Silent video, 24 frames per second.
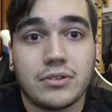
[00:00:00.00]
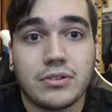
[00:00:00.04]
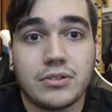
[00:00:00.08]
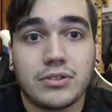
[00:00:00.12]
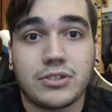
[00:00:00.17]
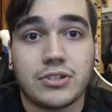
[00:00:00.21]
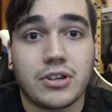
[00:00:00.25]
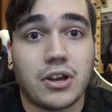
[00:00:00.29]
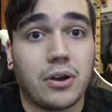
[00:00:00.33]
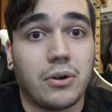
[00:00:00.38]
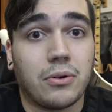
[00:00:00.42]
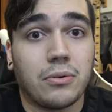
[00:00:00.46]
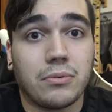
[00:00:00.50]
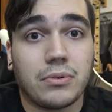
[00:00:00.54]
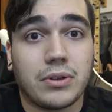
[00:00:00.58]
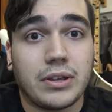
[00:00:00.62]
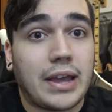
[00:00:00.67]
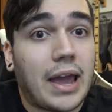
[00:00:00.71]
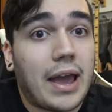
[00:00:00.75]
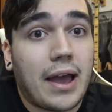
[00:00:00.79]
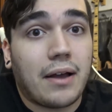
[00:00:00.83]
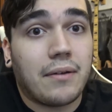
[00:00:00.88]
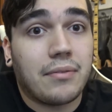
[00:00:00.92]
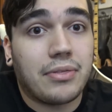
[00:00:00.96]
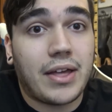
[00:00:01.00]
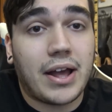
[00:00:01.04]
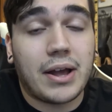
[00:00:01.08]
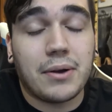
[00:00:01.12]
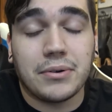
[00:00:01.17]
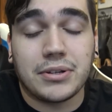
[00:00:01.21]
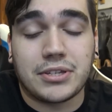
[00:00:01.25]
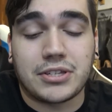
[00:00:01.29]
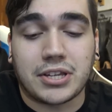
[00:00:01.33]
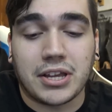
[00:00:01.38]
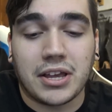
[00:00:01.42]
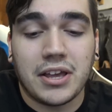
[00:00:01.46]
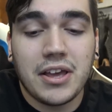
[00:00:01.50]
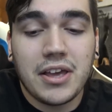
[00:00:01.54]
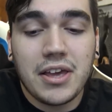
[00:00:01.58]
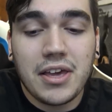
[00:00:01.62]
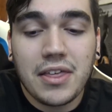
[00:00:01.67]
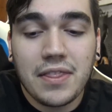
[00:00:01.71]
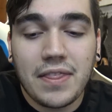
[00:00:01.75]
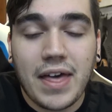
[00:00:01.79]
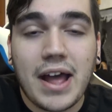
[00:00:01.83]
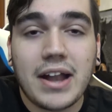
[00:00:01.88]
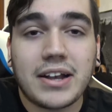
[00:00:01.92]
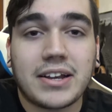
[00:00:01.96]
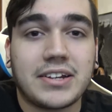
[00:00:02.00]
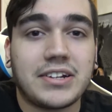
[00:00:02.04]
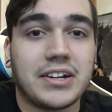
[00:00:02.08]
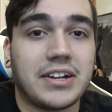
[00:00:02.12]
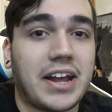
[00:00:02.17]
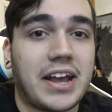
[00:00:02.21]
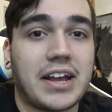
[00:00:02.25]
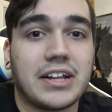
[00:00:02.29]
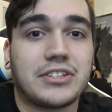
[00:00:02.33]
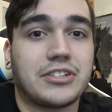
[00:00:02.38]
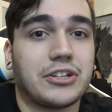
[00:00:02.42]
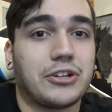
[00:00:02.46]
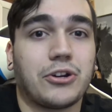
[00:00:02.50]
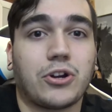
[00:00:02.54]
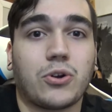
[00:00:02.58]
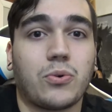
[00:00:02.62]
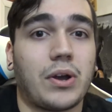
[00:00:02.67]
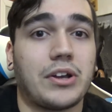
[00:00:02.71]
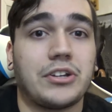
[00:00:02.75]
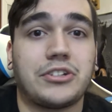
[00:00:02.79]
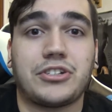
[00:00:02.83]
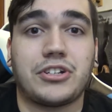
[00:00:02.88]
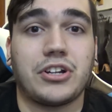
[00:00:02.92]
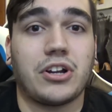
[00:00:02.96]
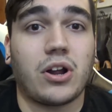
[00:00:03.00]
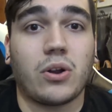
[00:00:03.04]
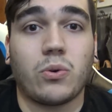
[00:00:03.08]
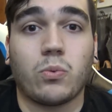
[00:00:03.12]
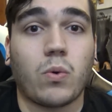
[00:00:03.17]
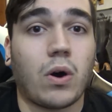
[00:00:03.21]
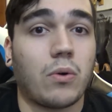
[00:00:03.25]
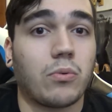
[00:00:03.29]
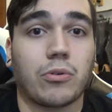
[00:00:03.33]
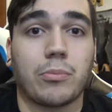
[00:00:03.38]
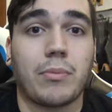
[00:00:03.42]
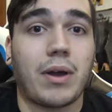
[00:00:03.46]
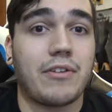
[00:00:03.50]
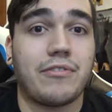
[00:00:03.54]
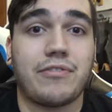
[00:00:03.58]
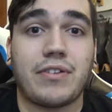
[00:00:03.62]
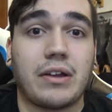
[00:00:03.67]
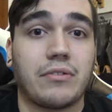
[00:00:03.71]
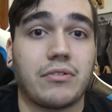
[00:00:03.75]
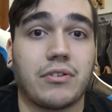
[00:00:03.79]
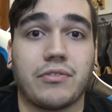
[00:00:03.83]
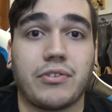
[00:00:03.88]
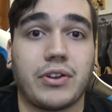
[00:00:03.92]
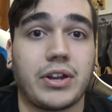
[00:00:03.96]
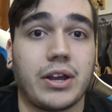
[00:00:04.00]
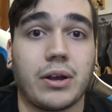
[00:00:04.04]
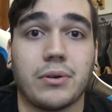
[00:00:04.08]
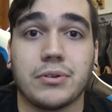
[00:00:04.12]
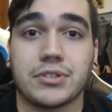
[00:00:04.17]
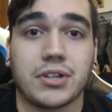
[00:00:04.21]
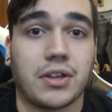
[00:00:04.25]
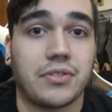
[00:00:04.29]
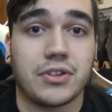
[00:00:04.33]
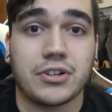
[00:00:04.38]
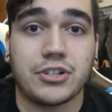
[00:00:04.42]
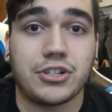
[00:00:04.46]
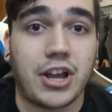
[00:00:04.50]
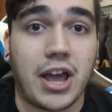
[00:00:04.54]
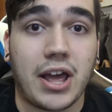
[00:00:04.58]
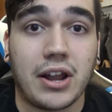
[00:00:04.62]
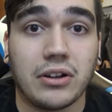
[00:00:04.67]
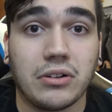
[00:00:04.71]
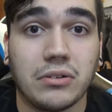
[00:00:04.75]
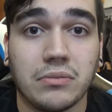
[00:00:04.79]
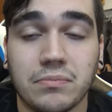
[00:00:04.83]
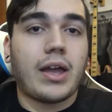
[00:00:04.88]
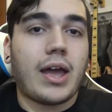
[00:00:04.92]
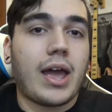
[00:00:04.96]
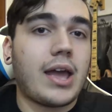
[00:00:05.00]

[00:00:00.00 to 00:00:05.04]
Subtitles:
So yeah, that should answer your question on what were my favorite videos on the channel.